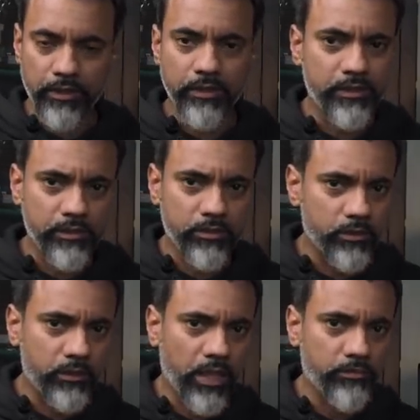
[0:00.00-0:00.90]
This is
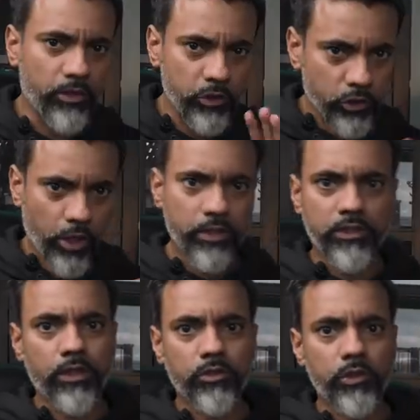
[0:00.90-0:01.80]
kind of uncharted
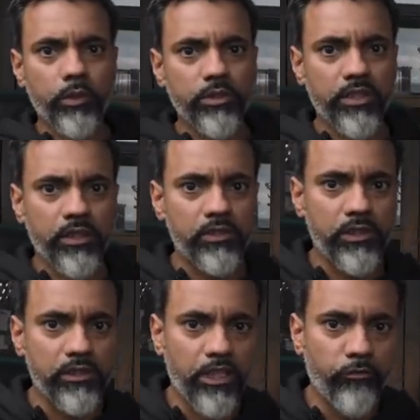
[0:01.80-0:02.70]
territories, I guess
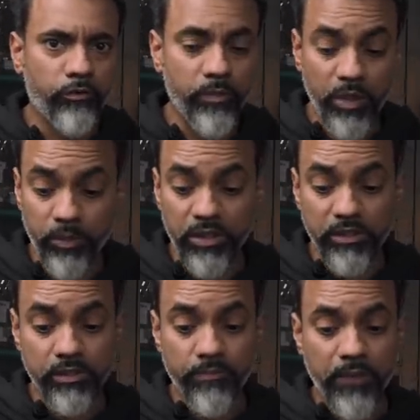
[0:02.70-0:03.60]
you could say, for me,
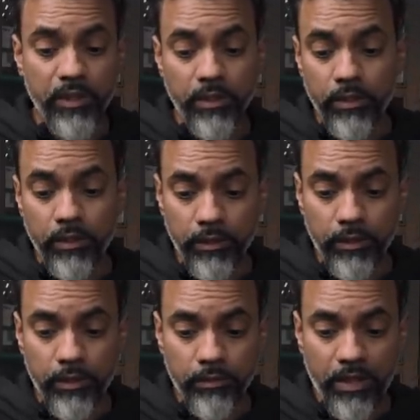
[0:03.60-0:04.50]
because
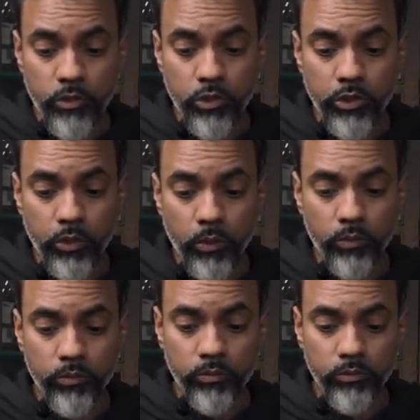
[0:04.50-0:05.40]
I usually
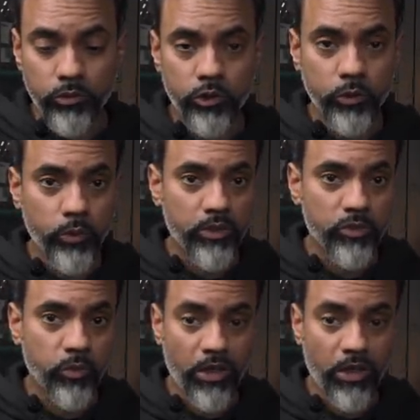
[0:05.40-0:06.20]
don't shoot this.